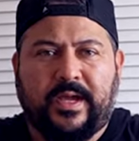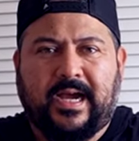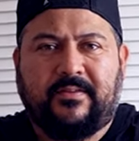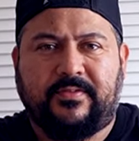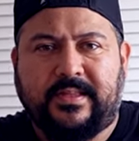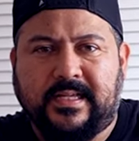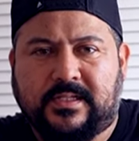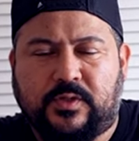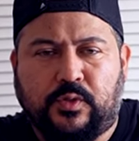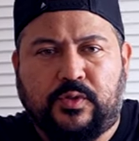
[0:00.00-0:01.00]
We have
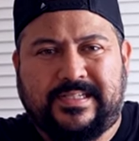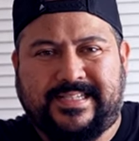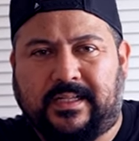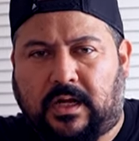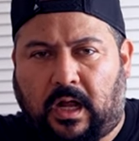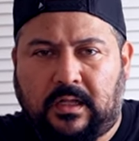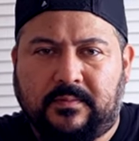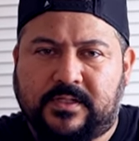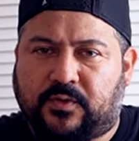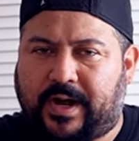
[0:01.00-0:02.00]
these two steel
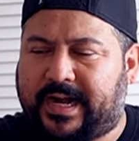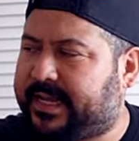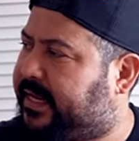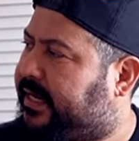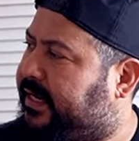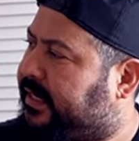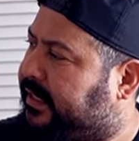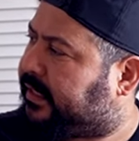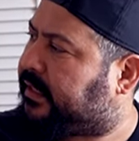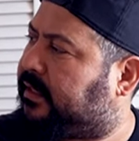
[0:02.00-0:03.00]
columns ready.
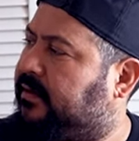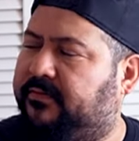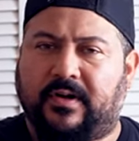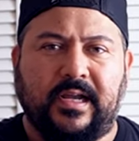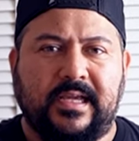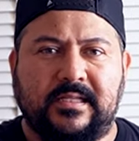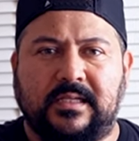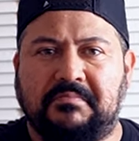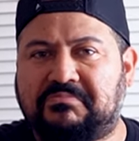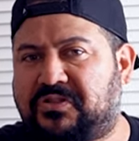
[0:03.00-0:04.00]
Very
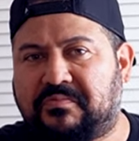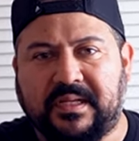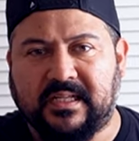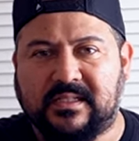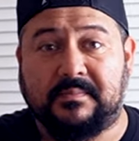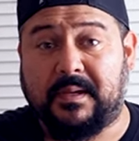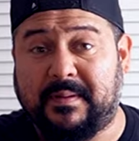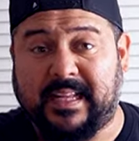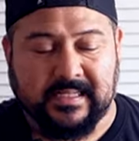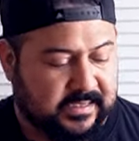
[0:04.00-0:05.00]
easy, two minutes,
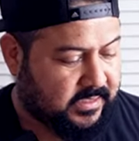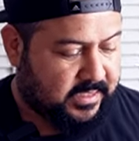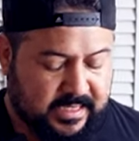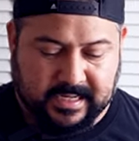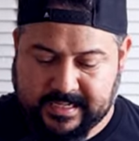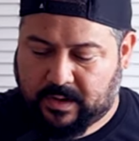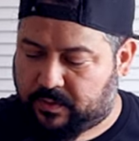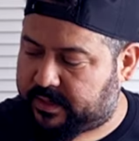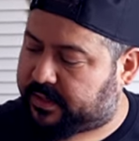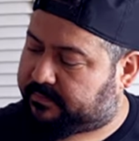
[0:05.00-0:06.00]
maybe less. And now
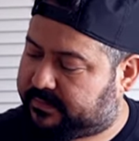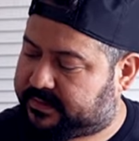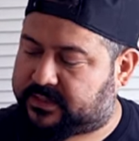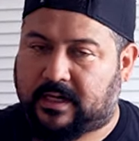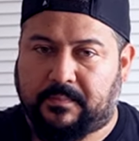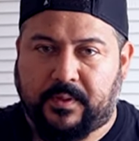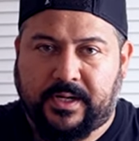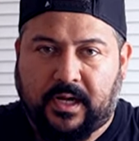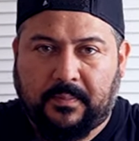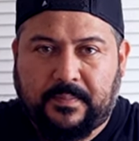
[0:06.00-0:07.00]
we're going to start
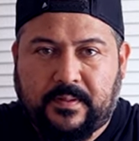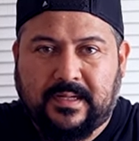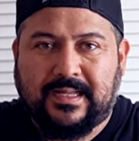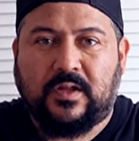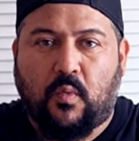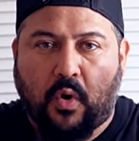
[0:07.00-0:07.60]
putting up the